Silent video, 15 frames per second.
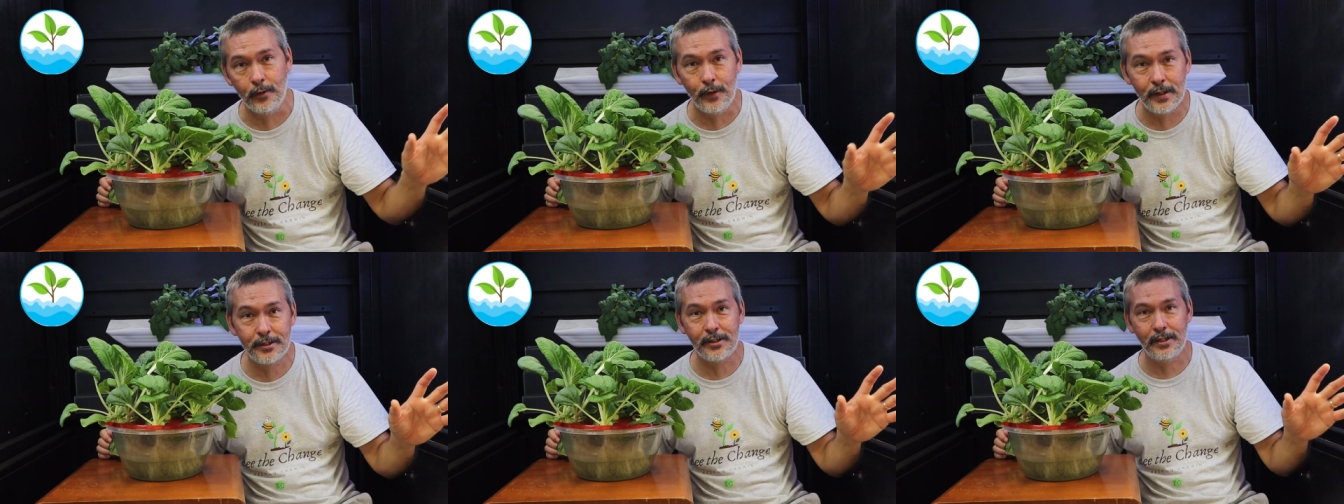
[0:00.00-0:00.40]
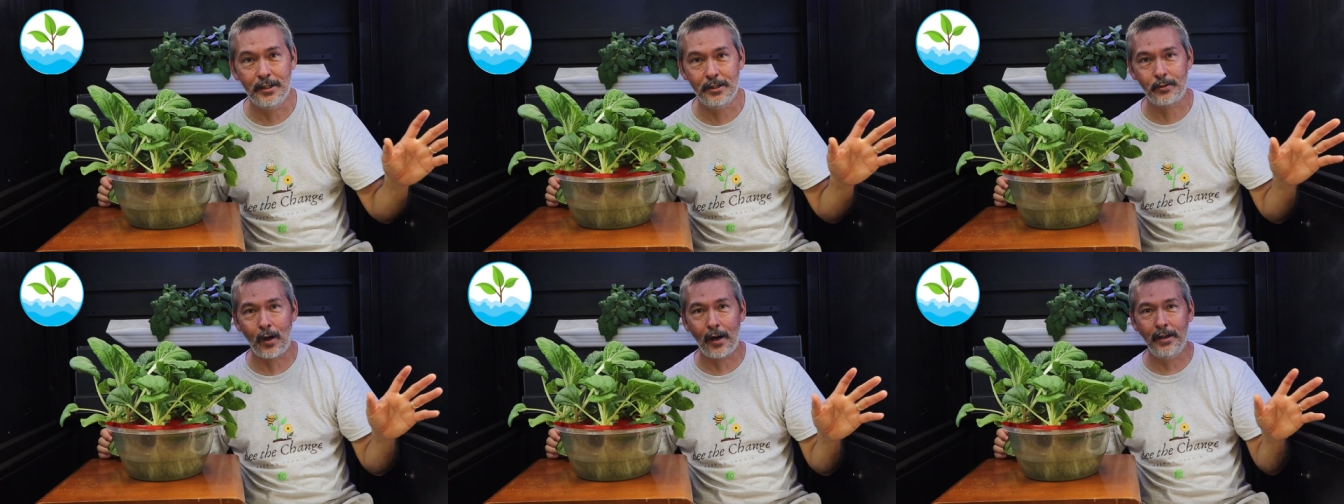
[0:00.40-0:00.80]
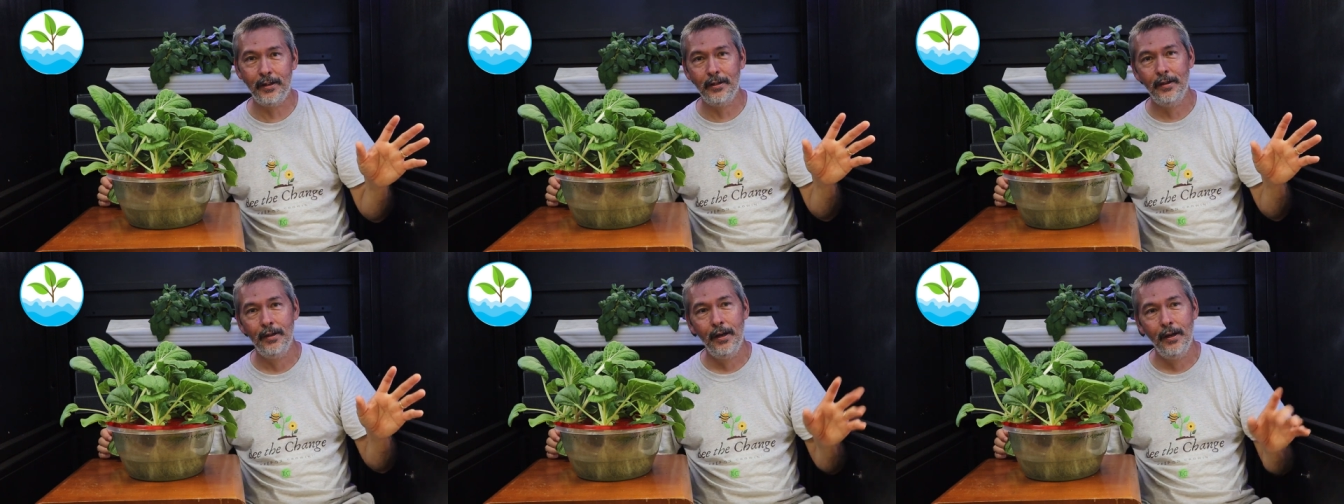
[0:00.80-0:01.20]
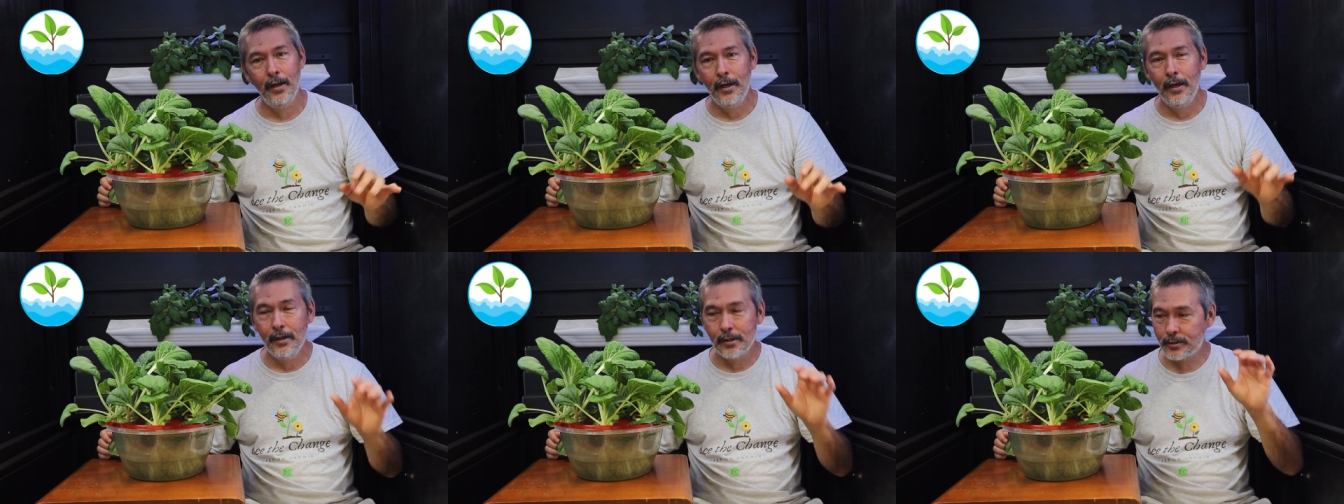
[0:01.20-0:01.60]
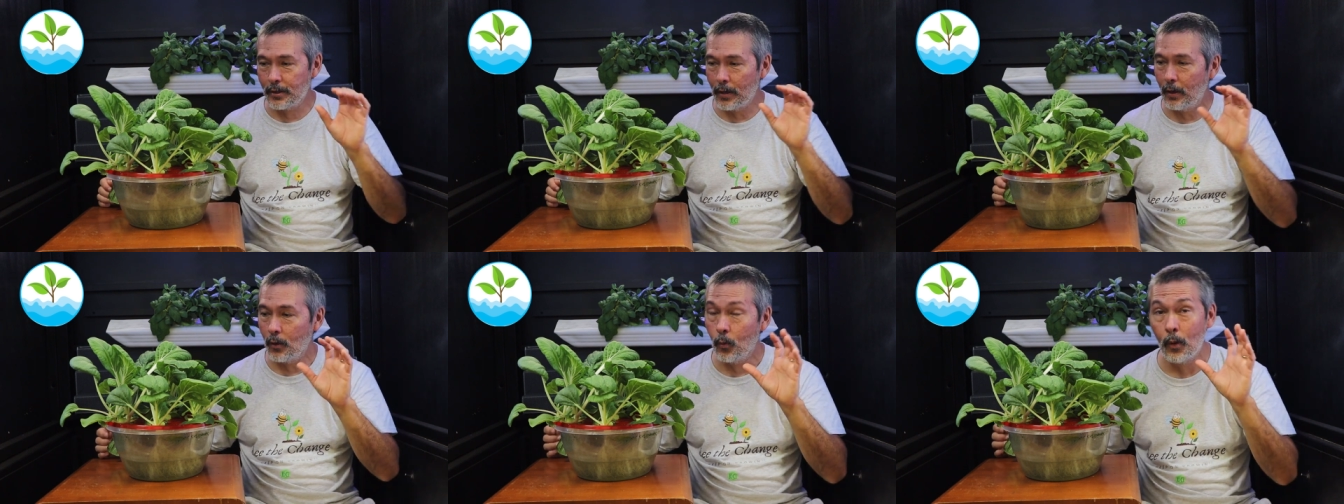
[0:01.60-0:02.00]
division is, right?
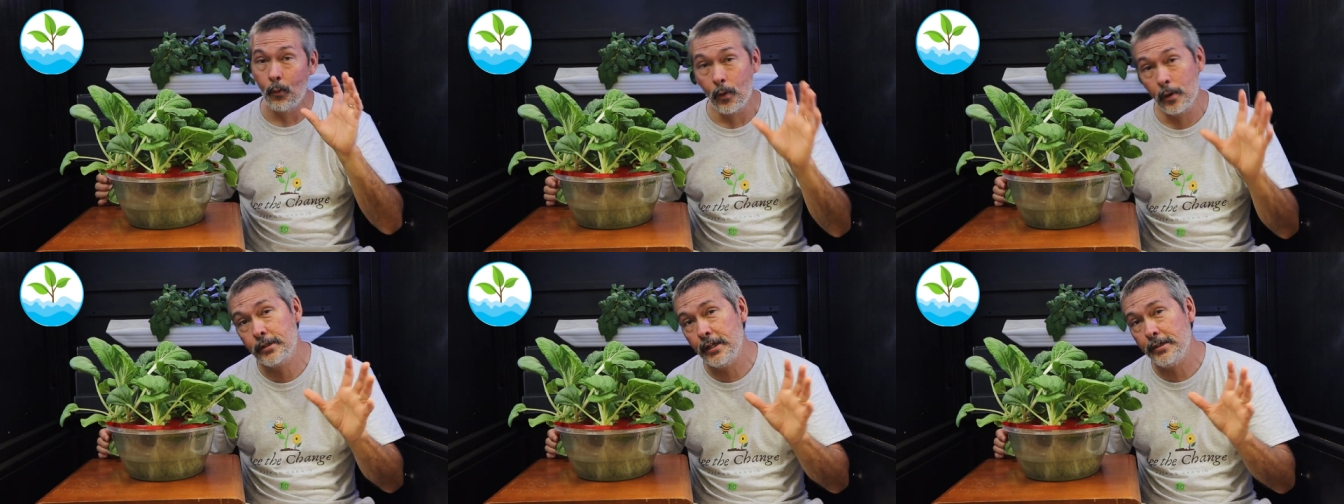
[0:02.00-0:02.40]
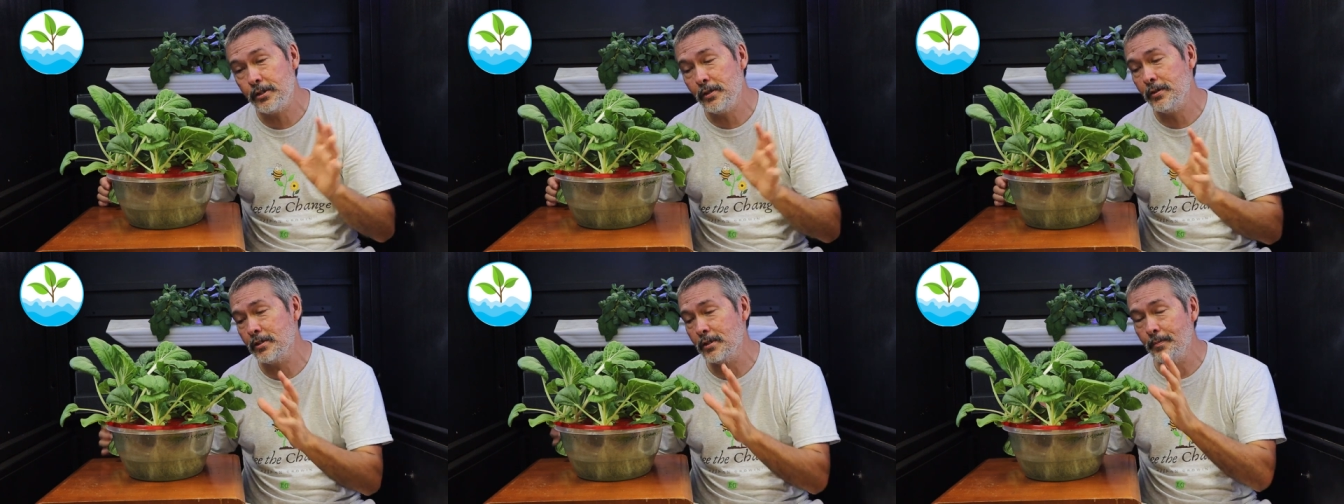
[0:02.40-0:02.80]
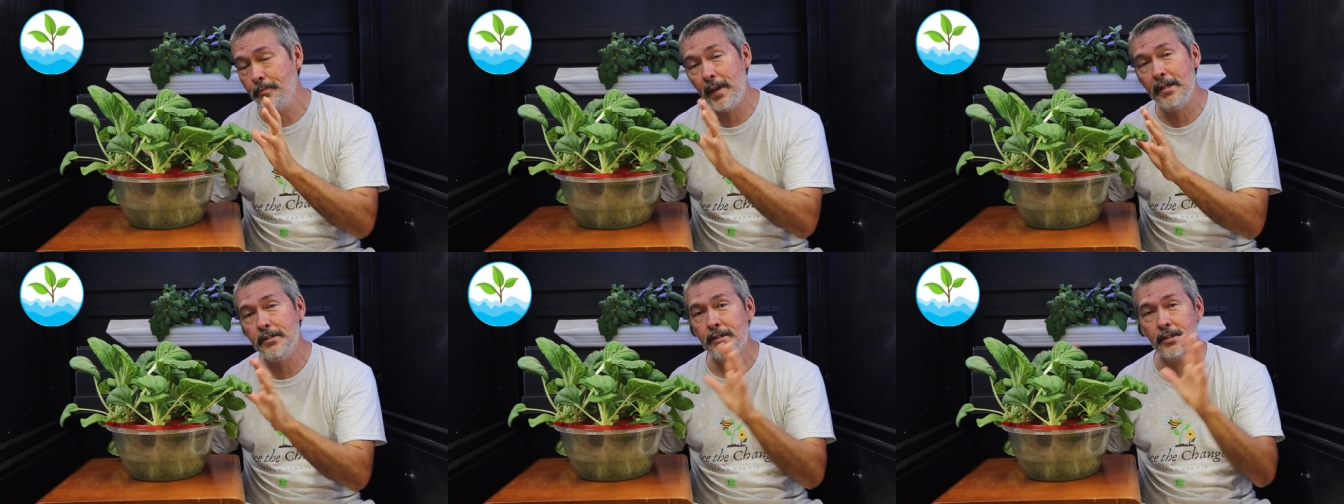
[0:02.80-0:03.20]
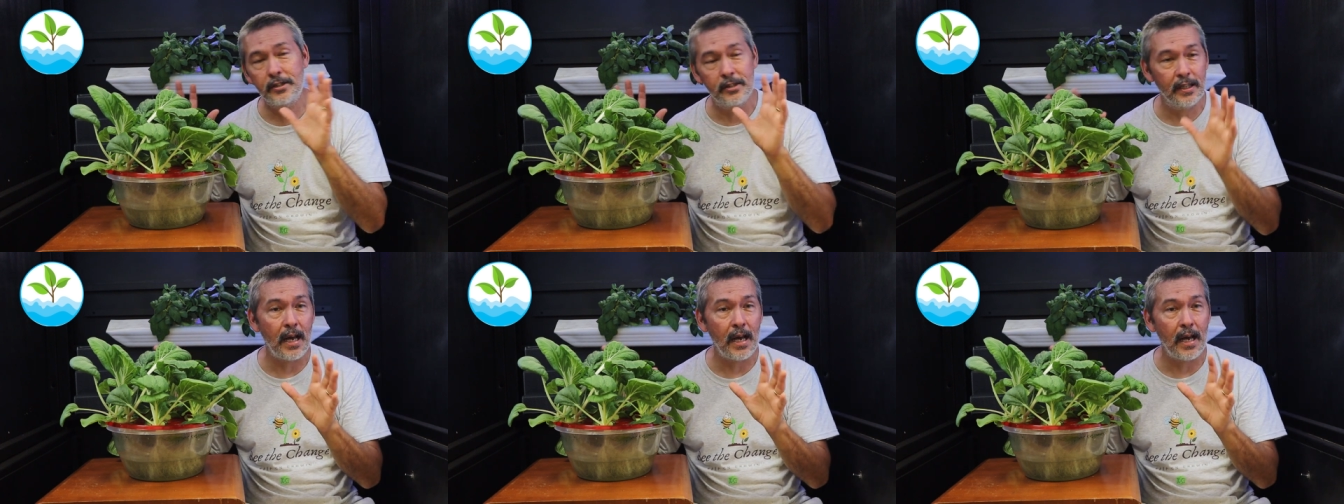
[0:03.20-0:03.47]
So what we're teaching is the basics.